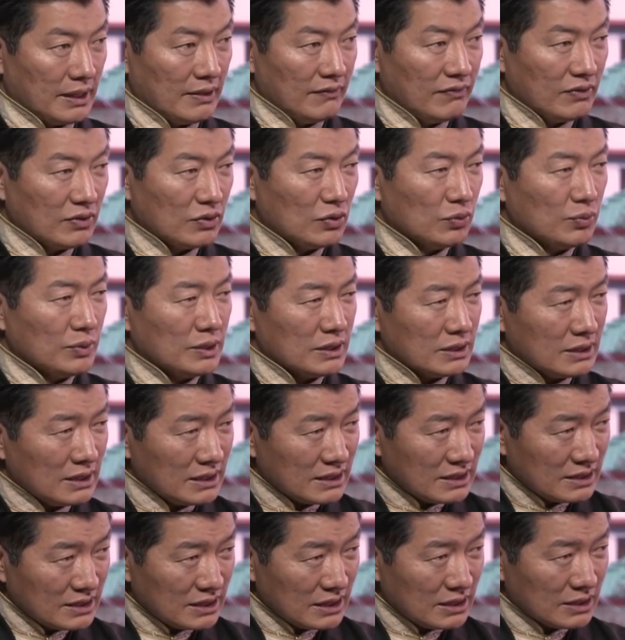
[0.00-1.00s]
even though we're
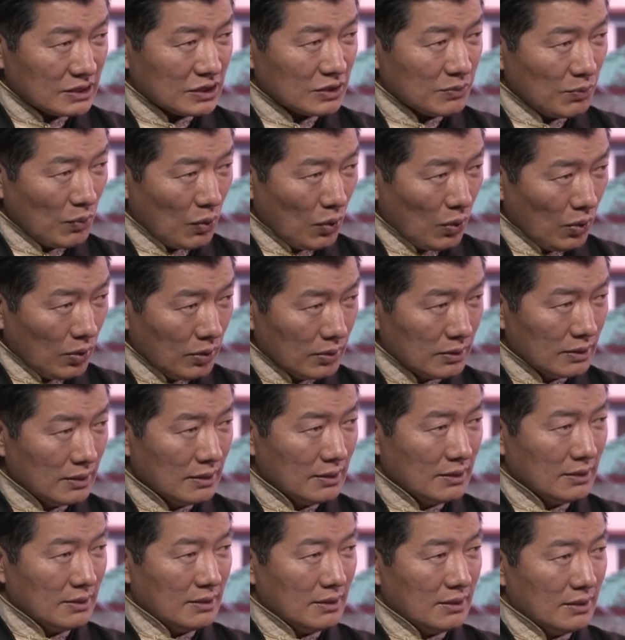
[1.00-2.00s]
such a small
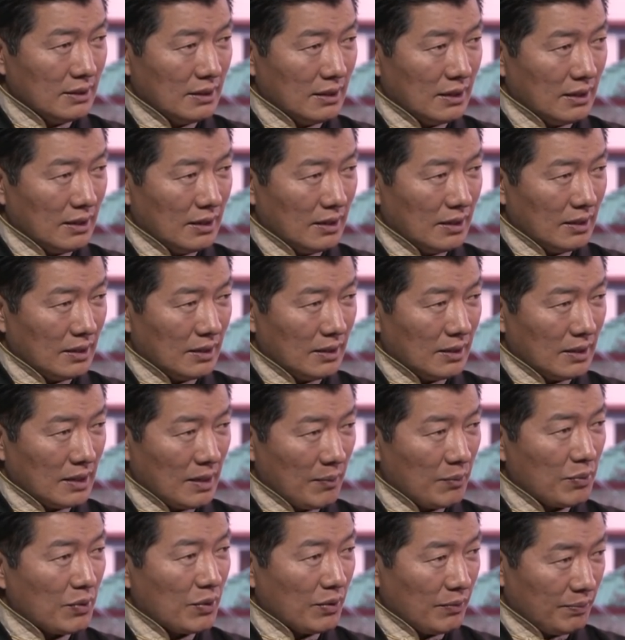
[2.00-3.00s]

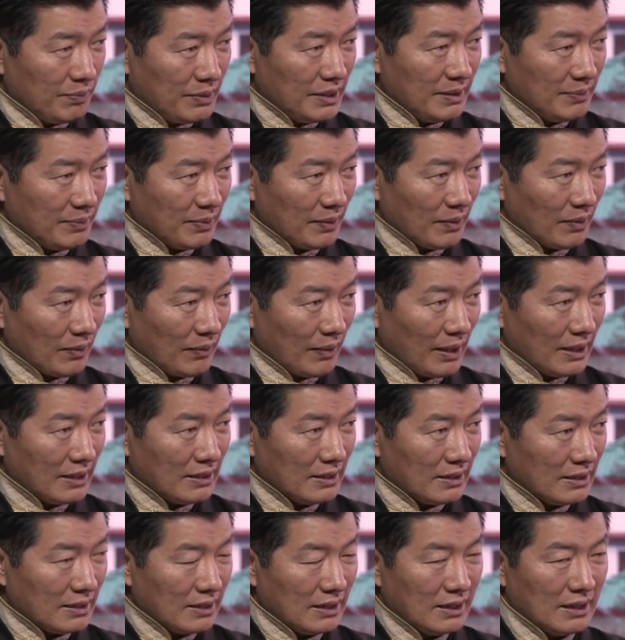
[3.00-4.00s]
number of people, right?
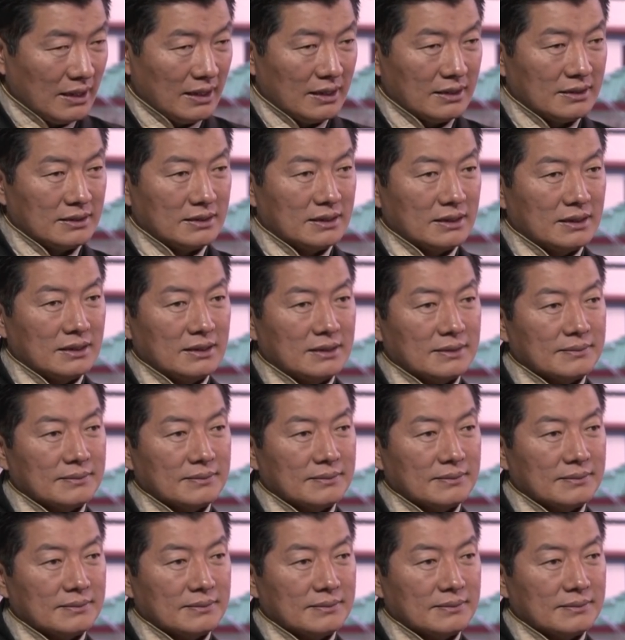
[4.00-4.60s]
And